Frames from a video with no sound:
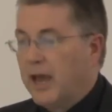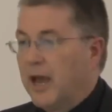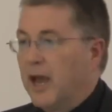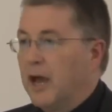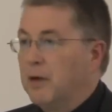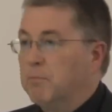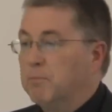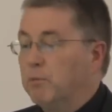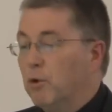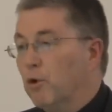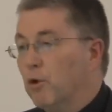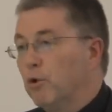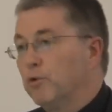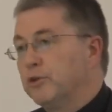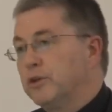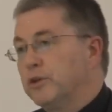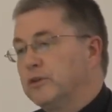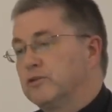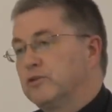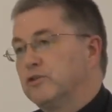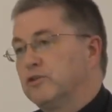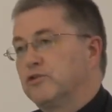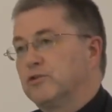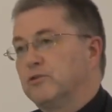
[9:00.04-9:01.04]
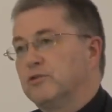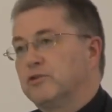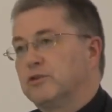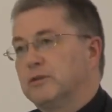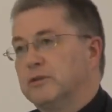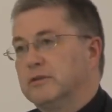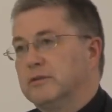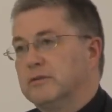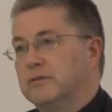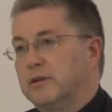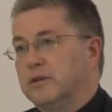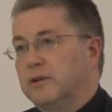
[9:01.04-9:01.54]
And both
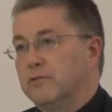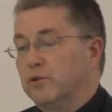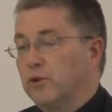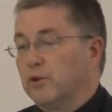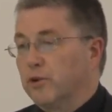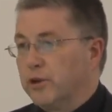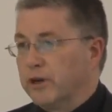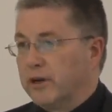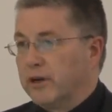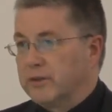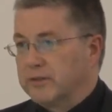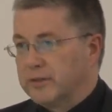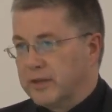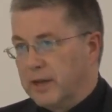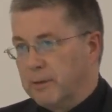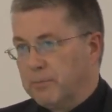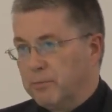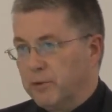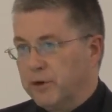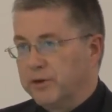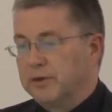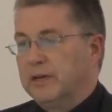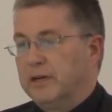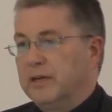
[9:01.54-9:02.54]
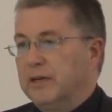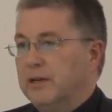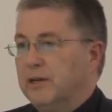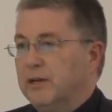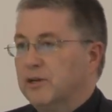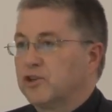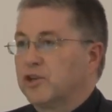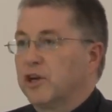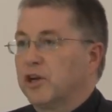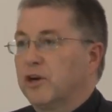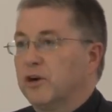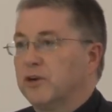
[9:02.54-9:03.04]
institutions, even though they are separate,
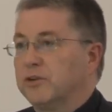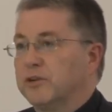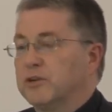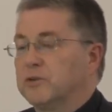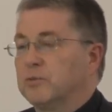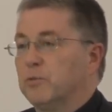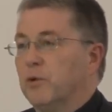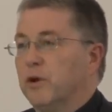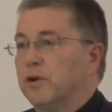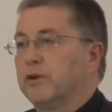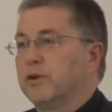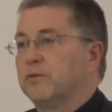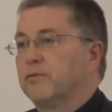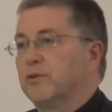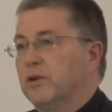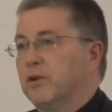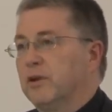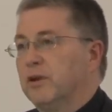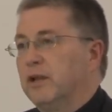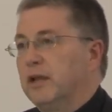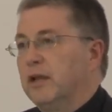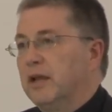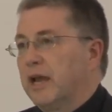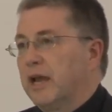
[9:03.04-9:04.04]
share this wonderful